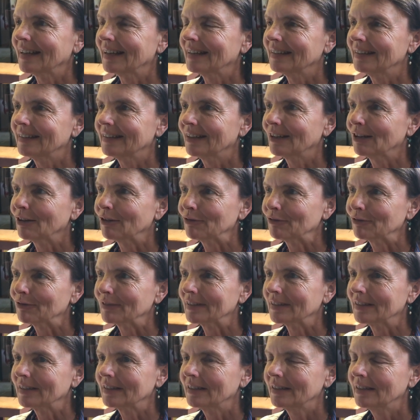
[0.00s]
I had a day off
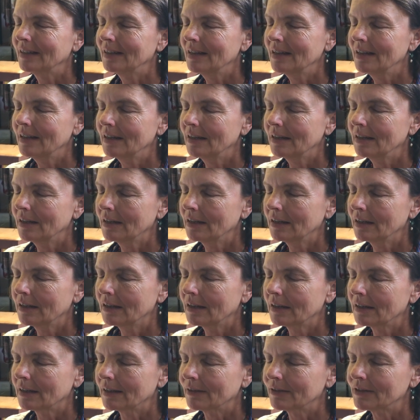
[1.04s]
and
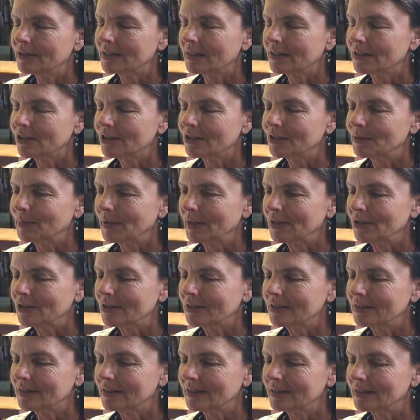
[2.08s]
there was such a
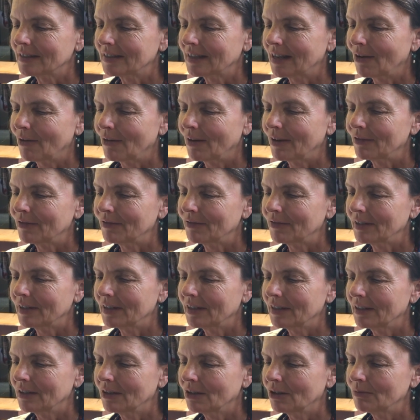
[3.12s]
spaciousness, and now I
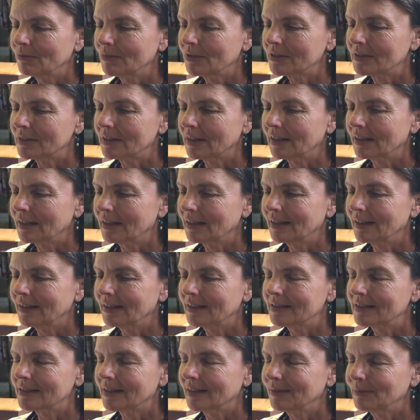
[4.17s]
feel almost like an
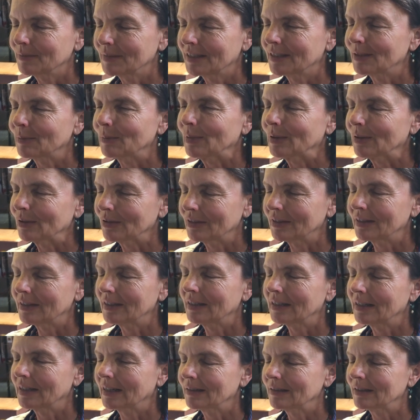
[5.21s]
excitement about
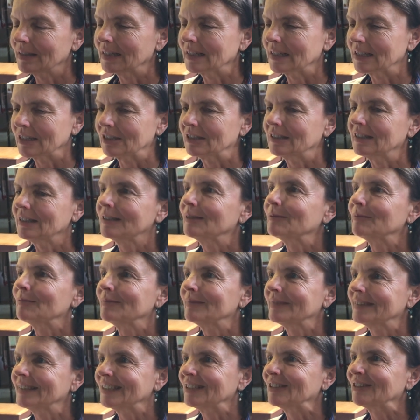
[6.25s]
I got
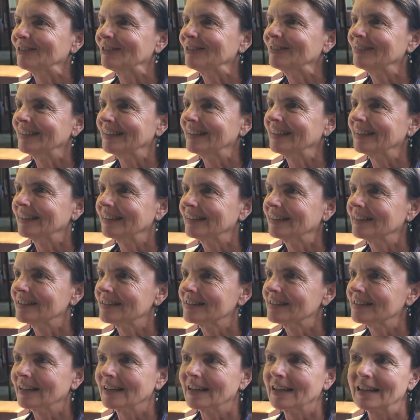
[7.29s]
him,
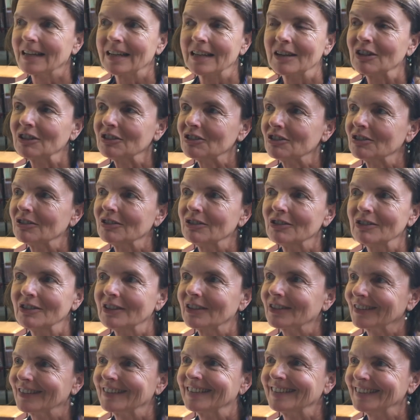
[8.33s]
it's like I got you, you're
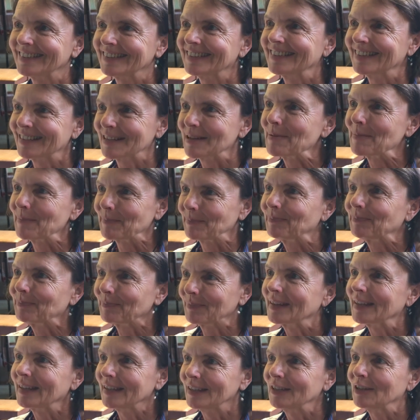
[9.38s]
not gonna
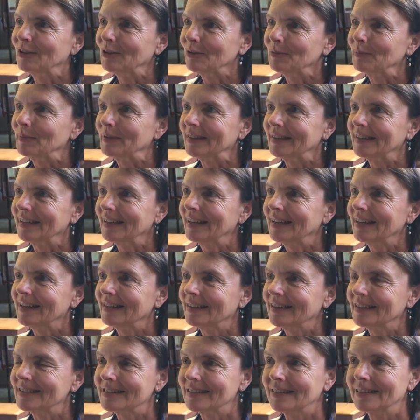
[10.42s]
but then
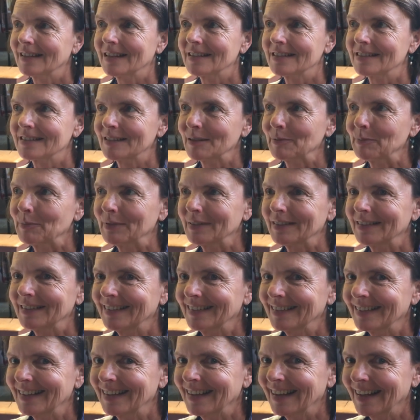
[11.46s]
yesterday I slipped in
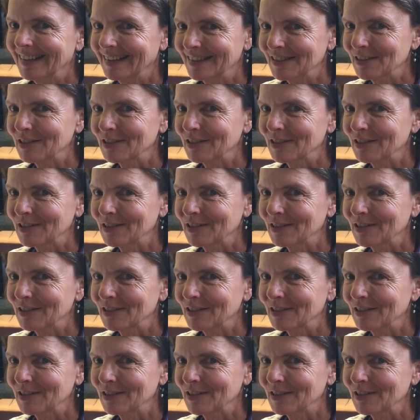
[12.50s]
again.